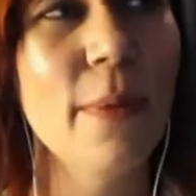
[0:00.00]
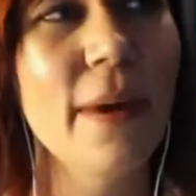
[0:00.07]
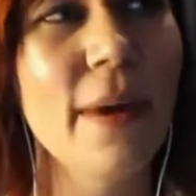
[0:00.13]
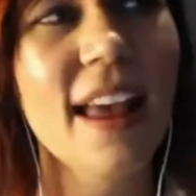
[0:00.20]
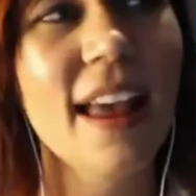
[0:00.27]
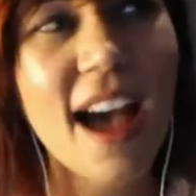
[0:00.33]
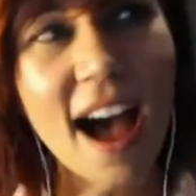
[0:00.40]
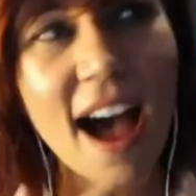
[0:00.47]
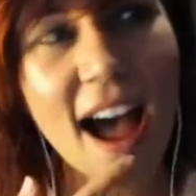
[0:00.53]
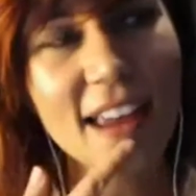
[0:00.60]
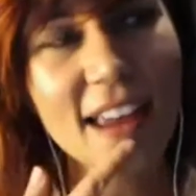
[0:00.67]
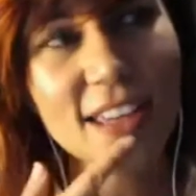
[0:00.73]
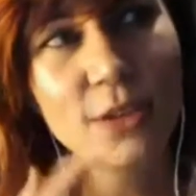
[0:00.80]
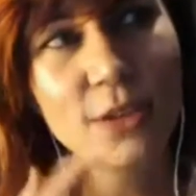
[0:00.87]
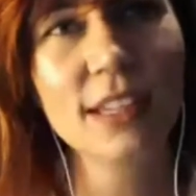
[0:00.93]
But
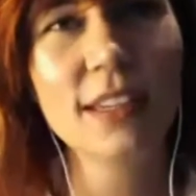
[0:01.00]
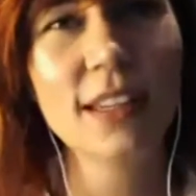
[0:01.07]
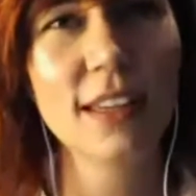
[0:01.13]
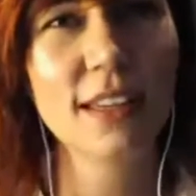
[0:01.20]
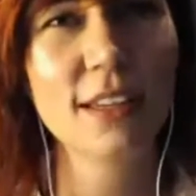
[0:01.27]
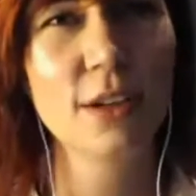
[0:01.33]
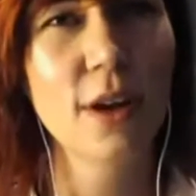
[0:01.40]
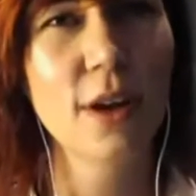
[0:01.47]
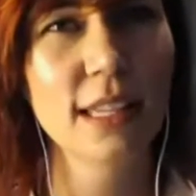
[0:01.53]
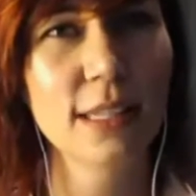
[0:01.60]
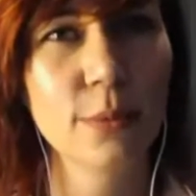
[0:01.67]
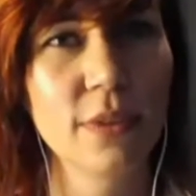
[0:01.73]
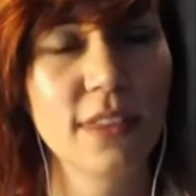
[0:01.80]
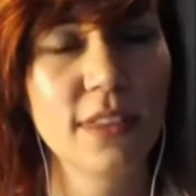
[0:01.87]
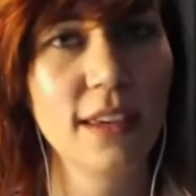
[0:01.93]
you said you
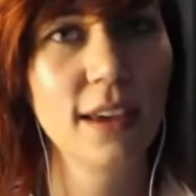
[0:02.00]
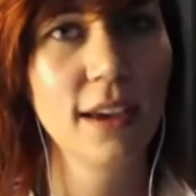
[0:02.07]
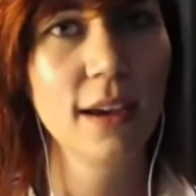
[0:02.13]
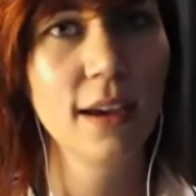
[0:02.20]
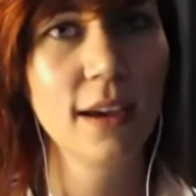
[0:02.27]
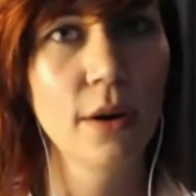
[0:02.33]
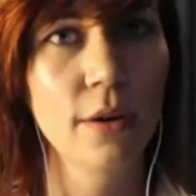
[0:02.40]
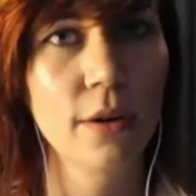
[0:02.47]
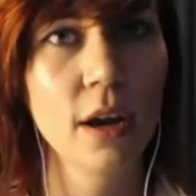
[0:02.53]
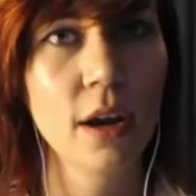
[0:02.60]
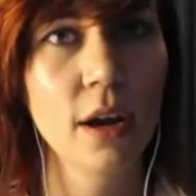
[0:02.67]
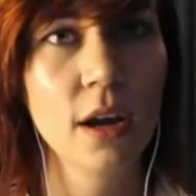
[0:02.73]
guys were thinking about